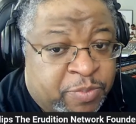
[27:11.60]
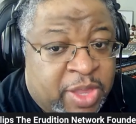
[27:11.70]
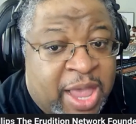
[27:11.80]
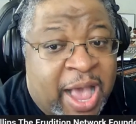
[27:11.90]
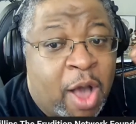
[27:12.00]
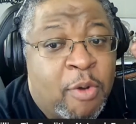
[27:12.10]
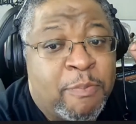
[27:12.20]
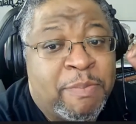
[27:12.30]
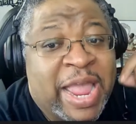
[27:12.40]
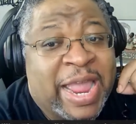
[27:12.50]
how
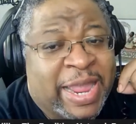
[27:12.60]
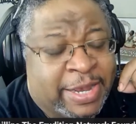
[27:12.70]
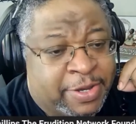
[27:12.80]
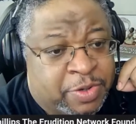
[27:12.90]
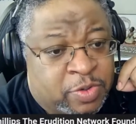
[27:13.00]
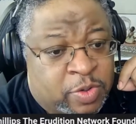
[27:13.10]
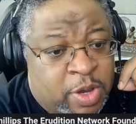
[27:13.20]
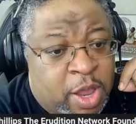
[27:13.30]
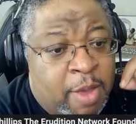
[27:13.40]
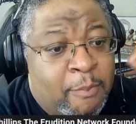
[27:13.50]
man
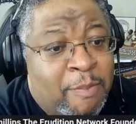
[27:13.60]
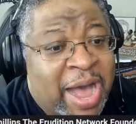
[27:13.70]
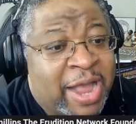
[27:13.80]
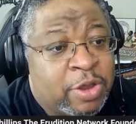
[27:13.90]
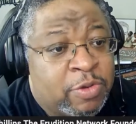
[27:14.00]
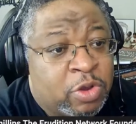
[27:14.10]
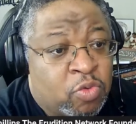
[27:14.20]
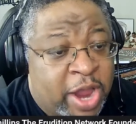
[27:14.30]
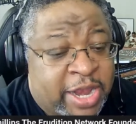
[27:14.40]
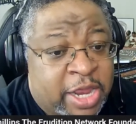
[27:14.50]

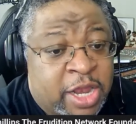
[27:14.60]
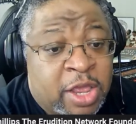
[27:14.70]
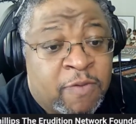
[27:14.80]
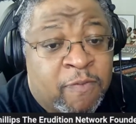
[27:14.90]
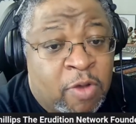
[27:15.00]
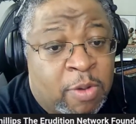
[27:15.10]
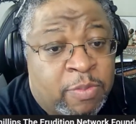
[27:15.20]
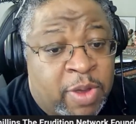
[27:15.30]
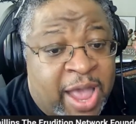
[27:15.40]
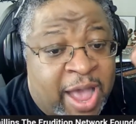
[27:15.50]
migrated
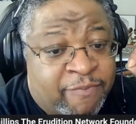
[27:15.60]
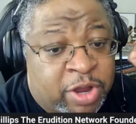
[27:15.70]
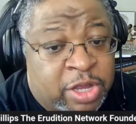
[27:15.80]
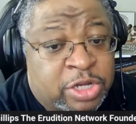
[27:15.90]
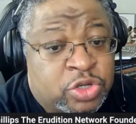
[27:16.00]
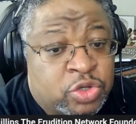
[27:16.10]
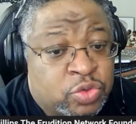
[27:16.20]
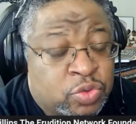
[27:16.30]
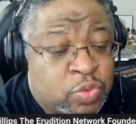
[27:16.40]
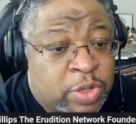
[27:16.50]
from Africa
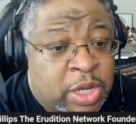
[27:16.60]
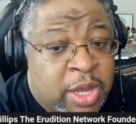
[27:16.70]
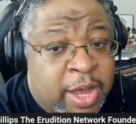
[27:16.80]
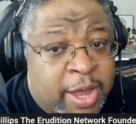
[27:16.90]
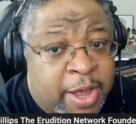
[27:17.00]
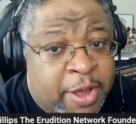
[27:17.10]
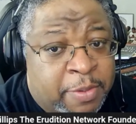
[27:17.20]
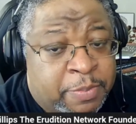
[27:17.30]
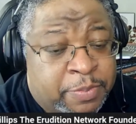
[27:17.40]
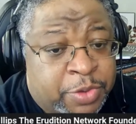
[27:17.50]
to
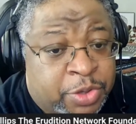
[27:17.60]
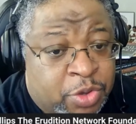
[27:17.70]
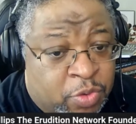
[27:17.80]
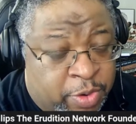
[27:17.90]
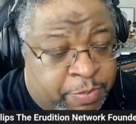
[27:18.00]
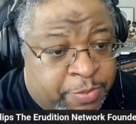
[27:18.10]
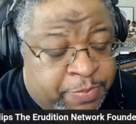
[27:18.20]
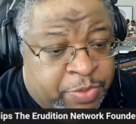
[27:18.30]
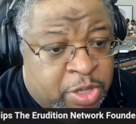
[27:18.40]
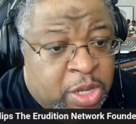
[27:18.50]
um, Europe.
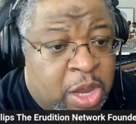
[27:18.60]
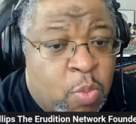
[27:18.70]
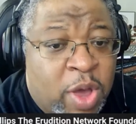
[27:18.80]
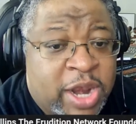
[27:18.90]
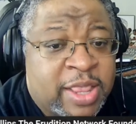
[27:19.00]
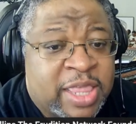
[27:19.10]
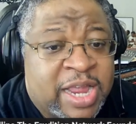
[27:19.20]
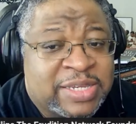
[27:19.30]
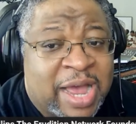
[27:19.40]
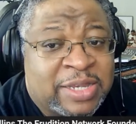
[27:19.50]
And one of the
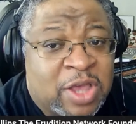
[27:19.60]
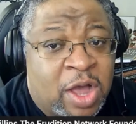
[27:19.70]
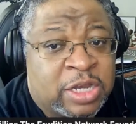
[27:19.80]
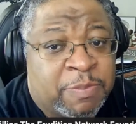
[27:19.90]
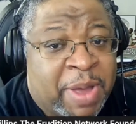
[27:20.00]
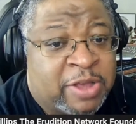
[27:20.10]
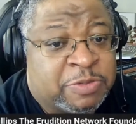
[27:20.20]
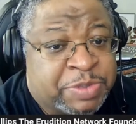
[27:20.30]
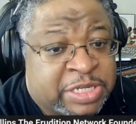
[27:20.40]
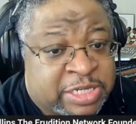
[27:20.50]
things I talked about
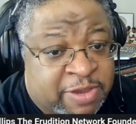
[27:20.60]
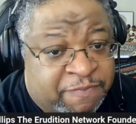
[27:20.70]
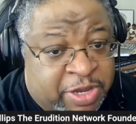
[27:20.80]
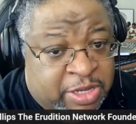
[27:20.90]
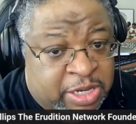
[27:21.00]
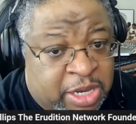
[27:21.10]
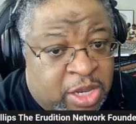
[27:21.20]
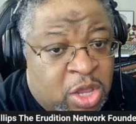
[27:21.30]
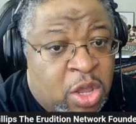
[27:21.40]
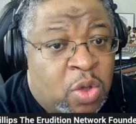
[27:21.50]
specifically
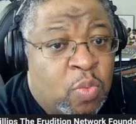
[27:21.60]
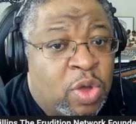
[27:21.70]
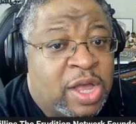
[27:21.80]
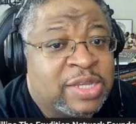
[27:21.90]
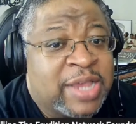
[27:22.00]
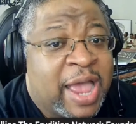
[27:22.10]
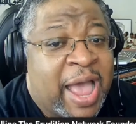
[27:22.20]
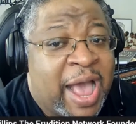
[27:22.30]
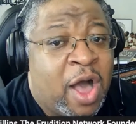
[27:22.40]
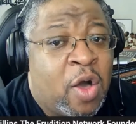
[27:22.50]
was
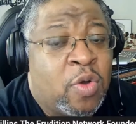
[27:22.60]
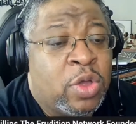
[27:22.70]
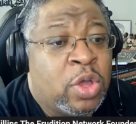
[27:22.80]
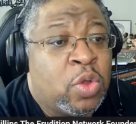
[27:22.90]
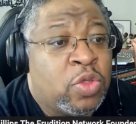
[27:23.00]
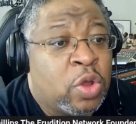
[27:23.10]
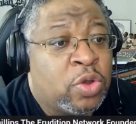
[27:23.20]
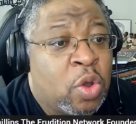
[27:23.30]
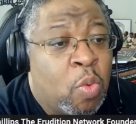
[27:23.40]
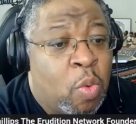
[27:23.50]
how the,
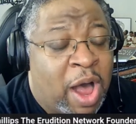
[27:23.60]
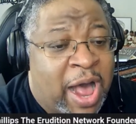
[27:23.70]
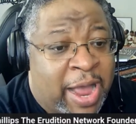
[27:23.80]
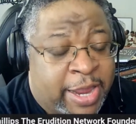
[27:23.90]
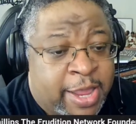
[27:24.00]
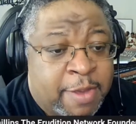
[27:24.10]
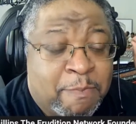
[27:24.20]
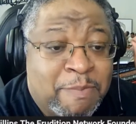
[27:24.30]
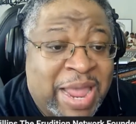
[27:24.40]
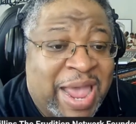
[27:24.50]
the why
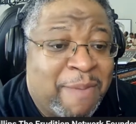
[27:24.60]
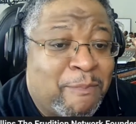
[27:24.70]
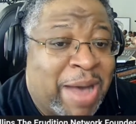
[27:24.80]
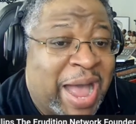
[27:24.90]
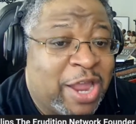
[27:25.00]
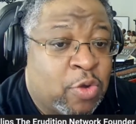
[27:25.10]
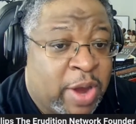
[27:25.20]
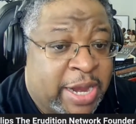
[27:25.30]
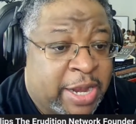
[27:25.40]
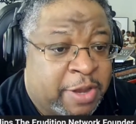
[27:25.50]
man
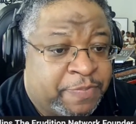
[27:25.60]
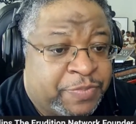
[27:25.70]
migrated